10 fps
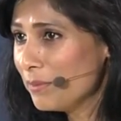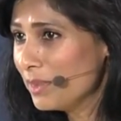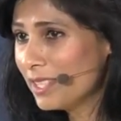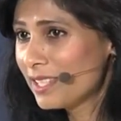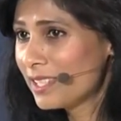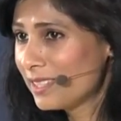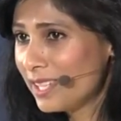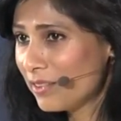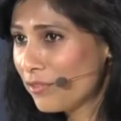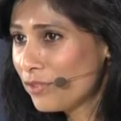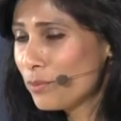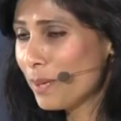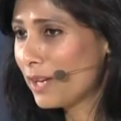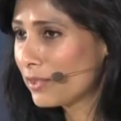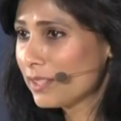there are a few
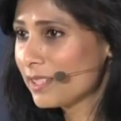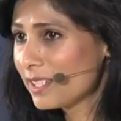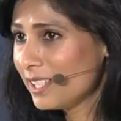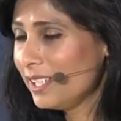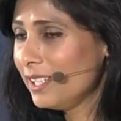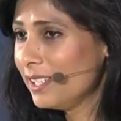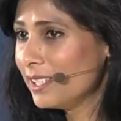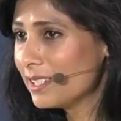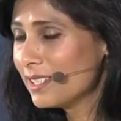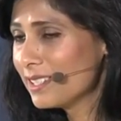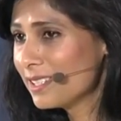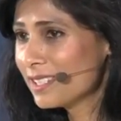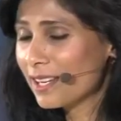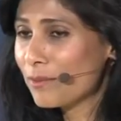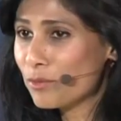parallels in
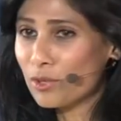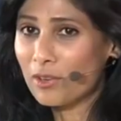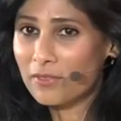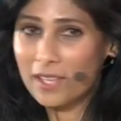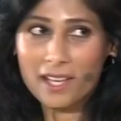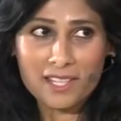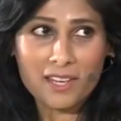terms of the last